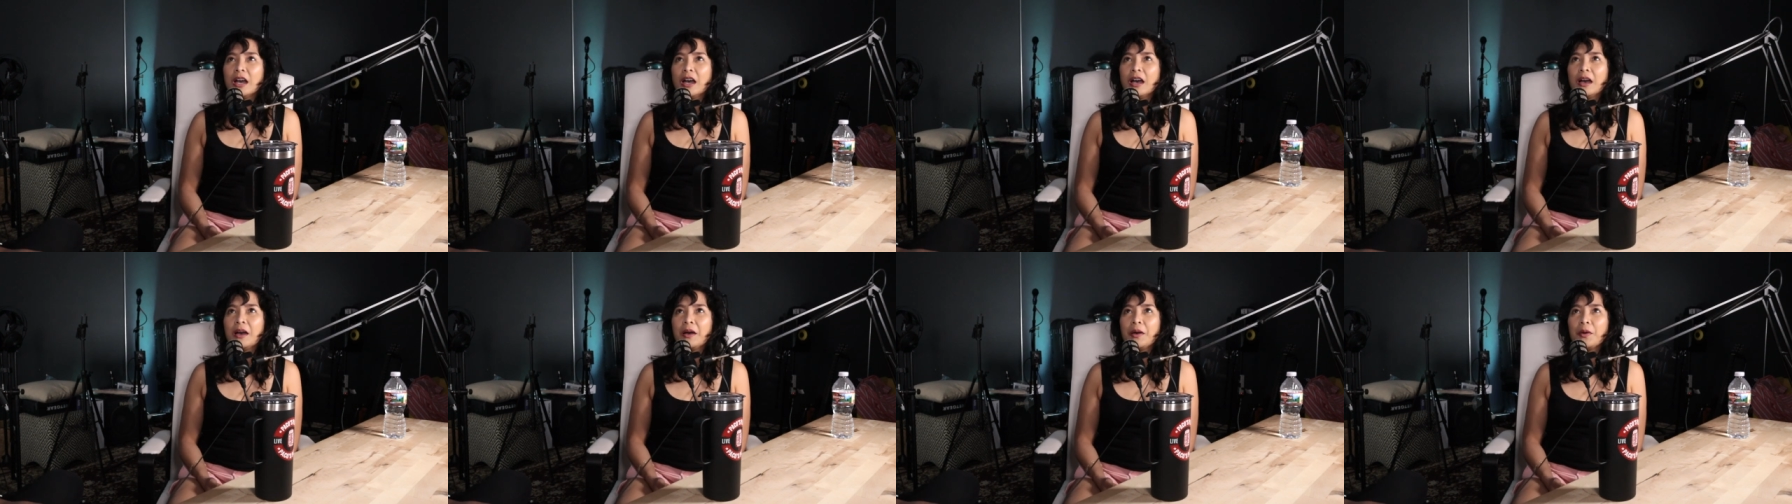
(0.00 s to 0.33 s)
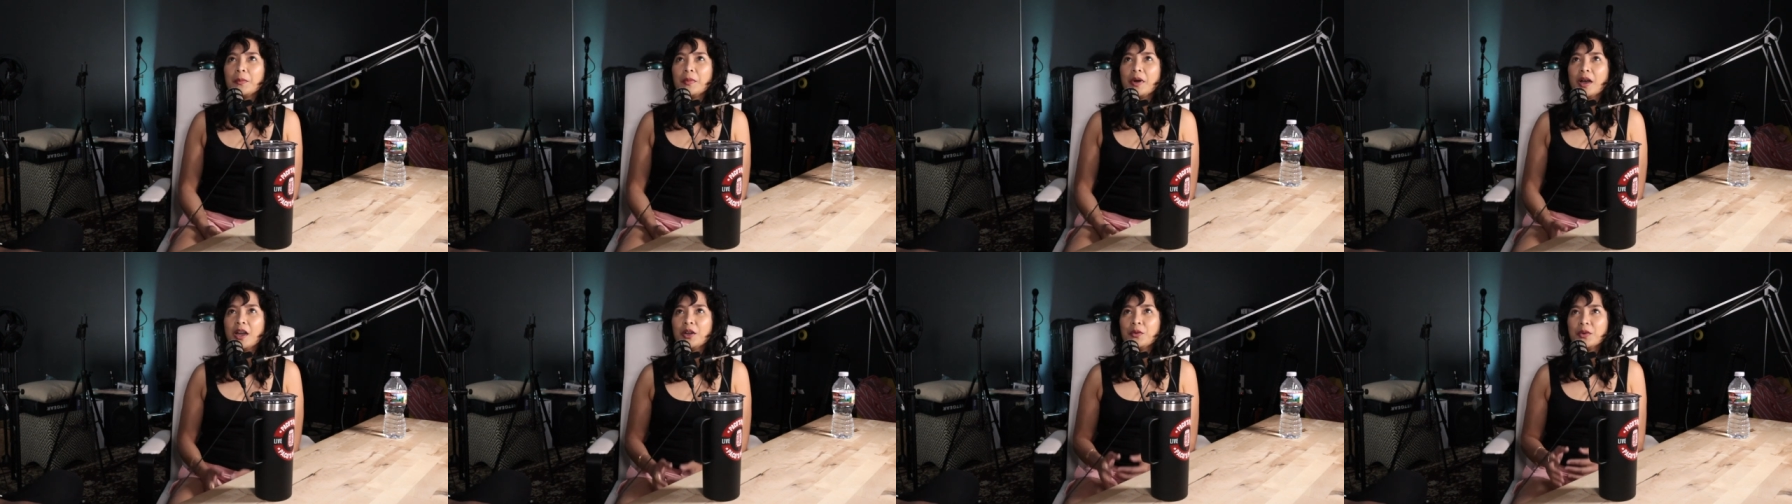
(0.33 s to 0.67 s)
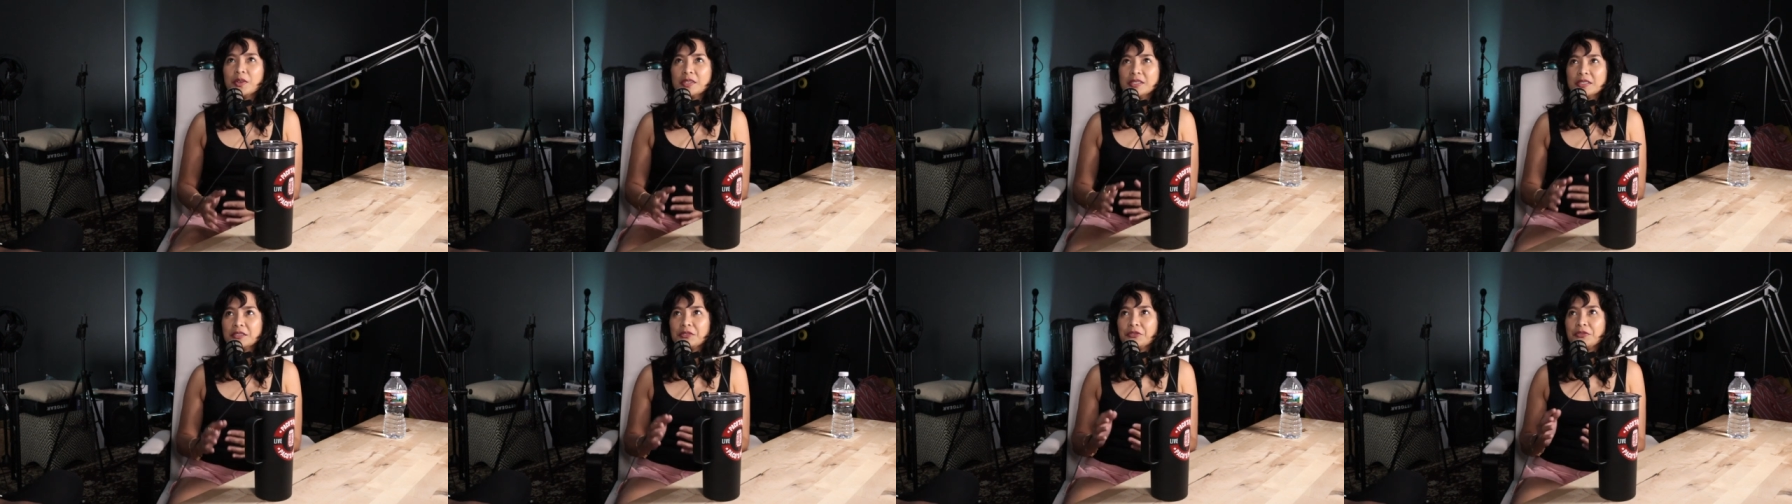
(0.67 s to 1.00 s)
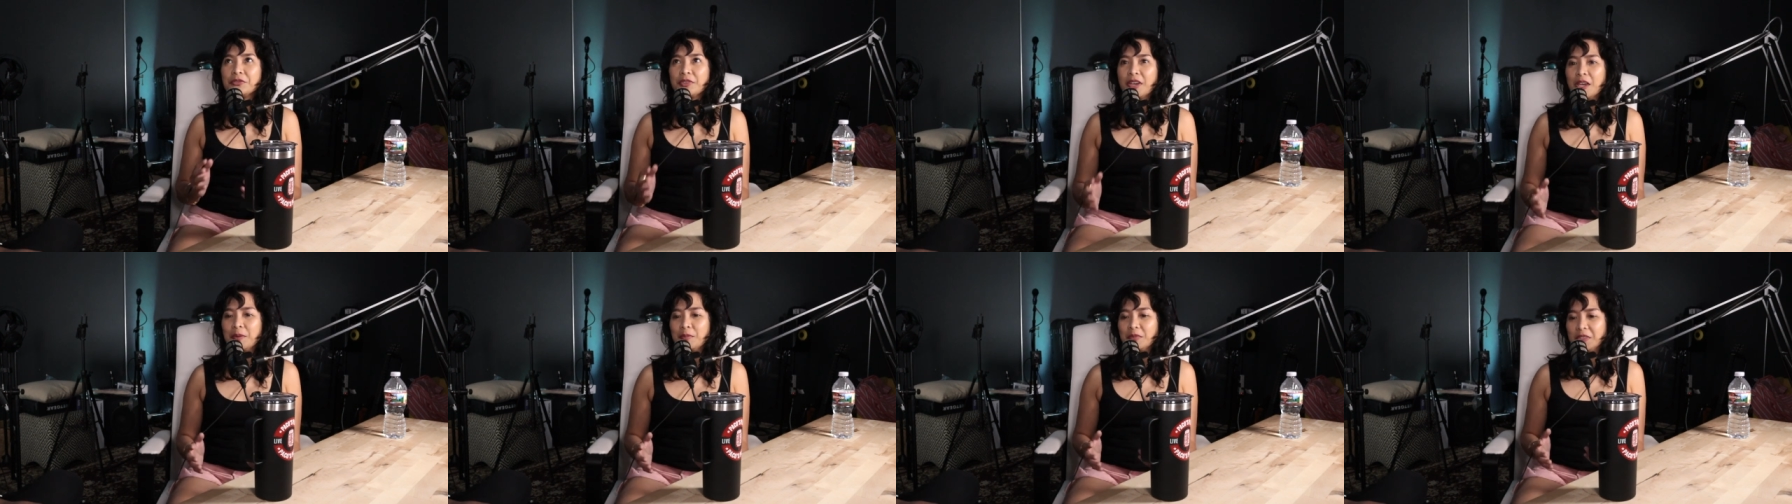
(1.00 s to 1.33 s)
um, I was in a
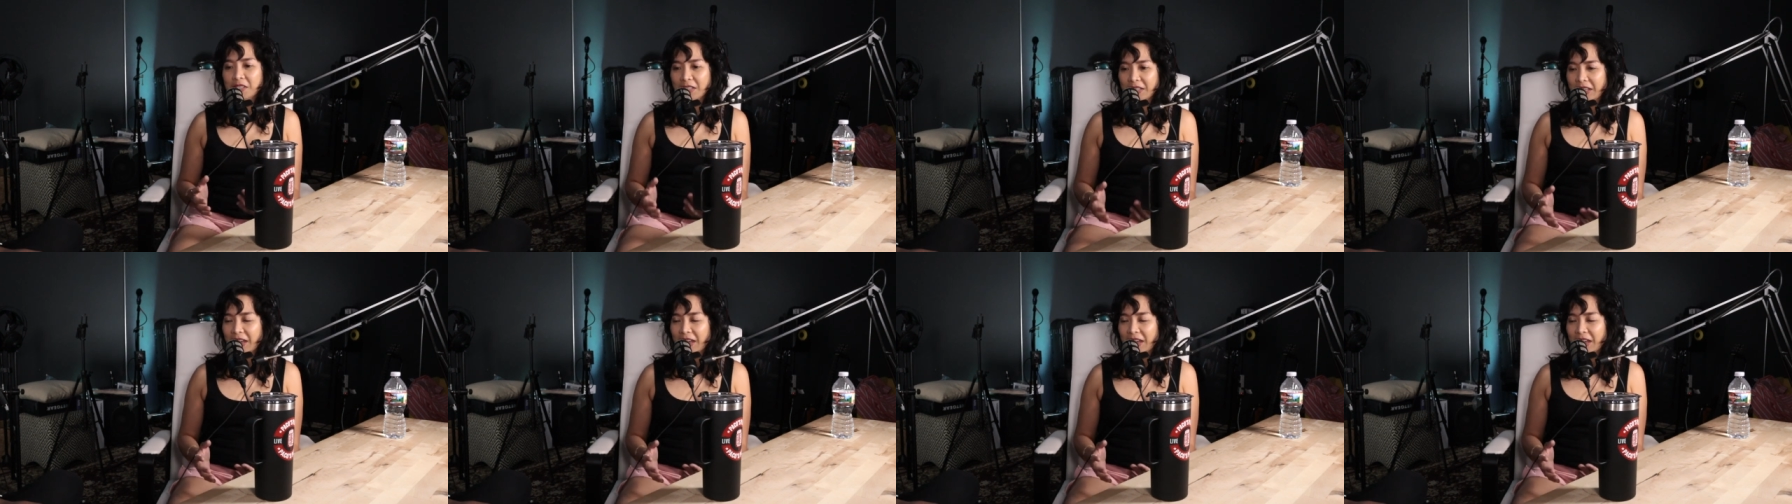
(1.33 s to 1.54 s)
family